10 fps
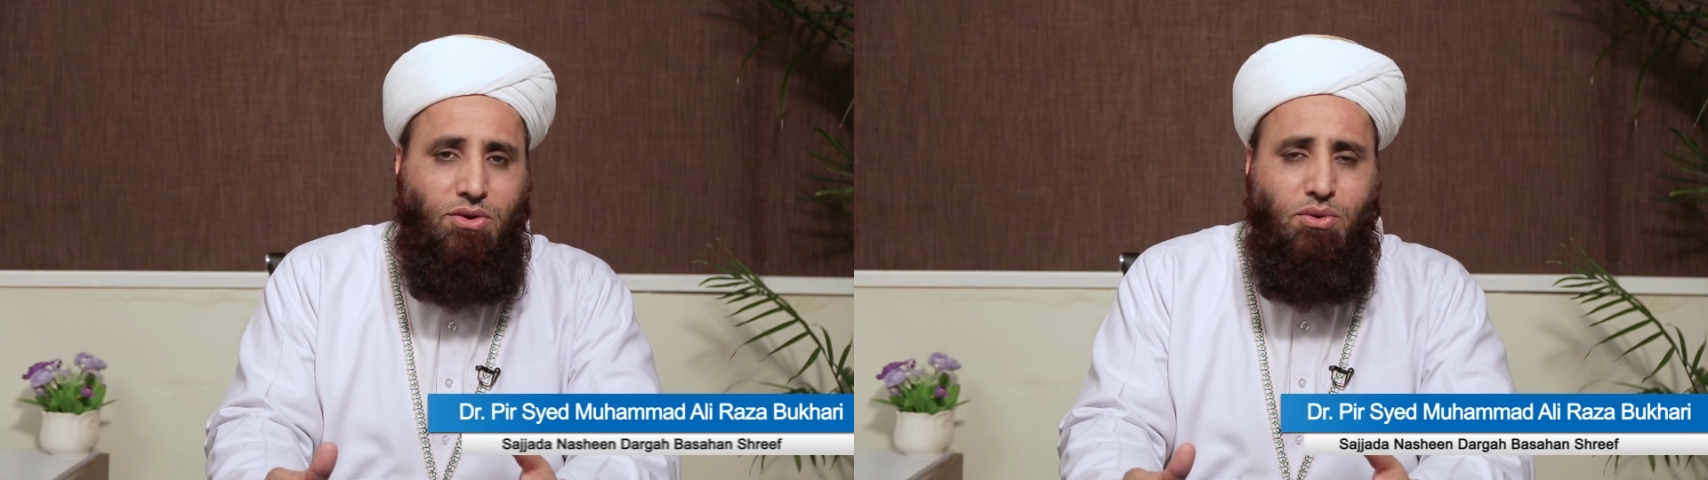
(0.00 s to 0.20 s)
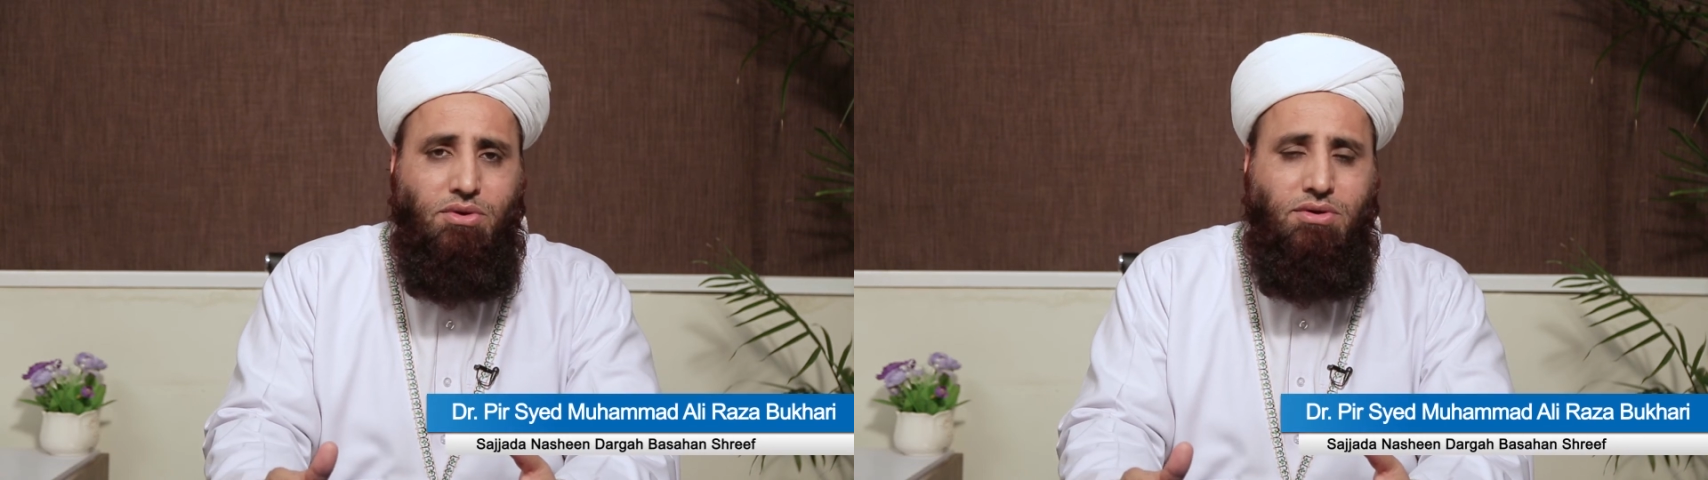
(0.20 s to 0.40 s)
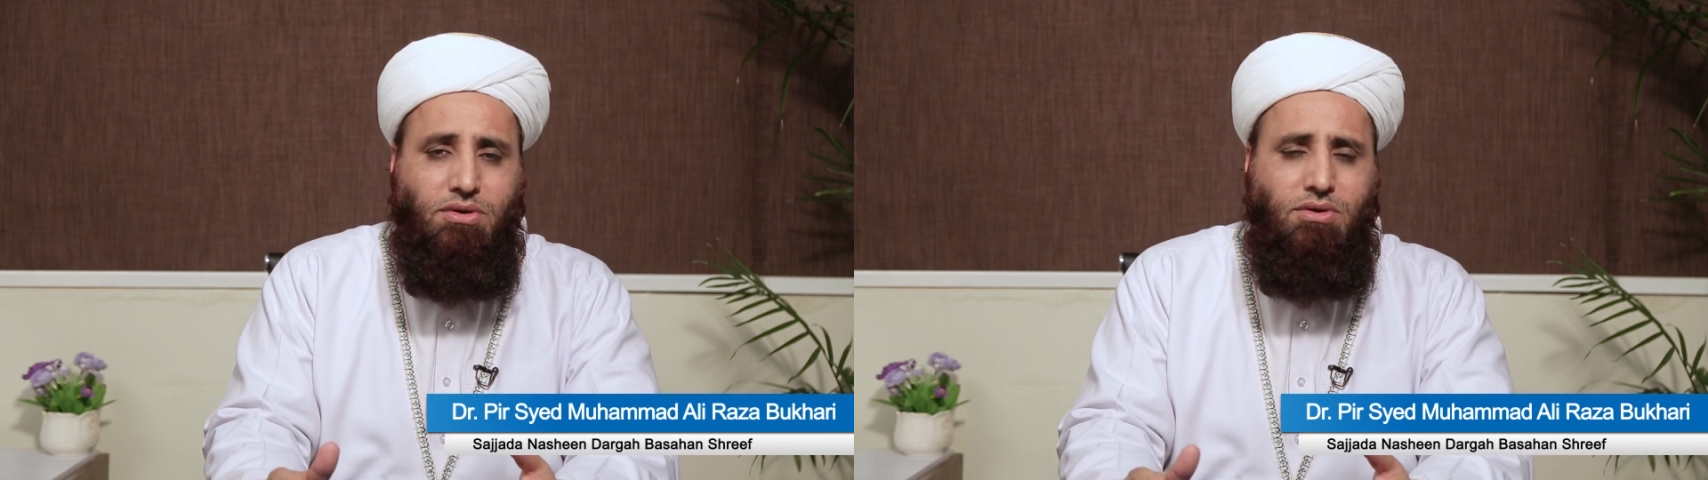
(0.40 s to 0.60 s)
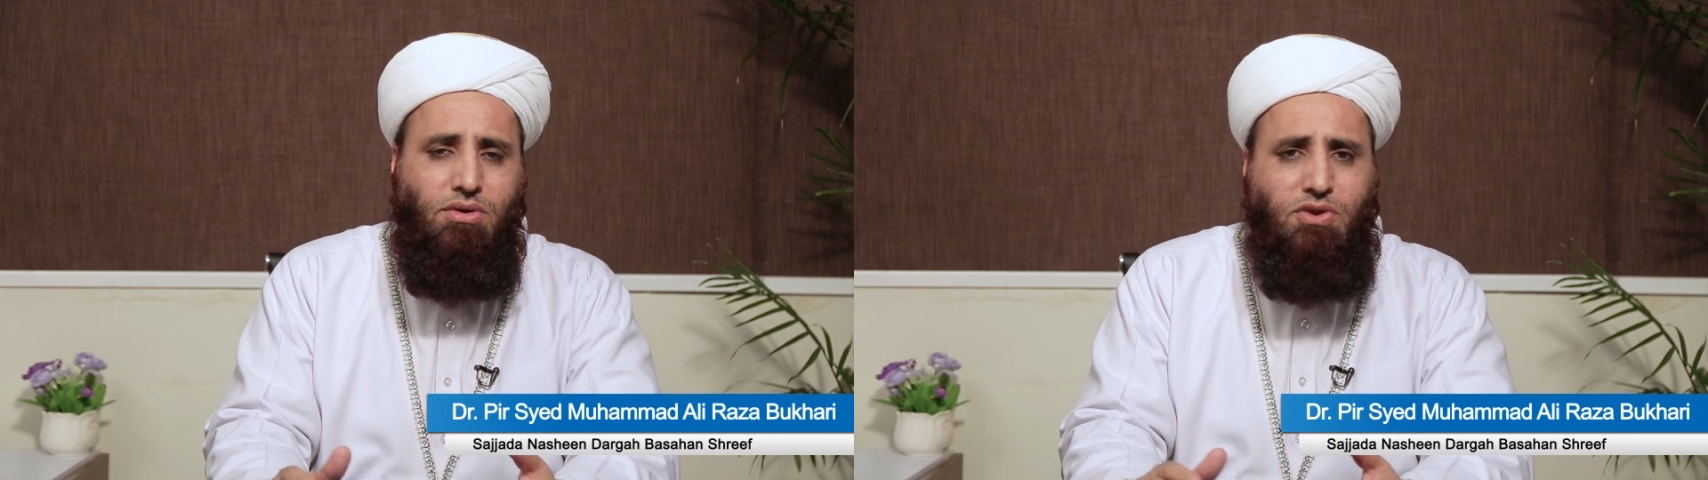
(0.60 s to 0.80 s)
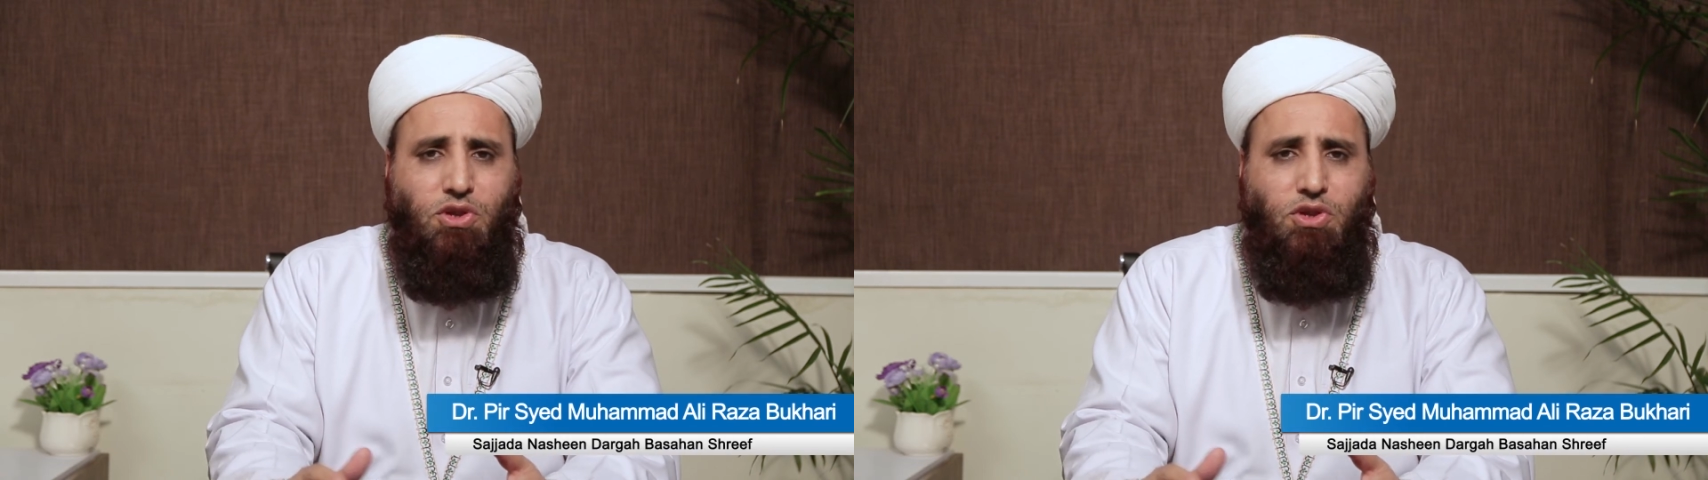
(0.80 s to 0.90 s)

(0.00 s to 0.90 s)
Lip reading: don't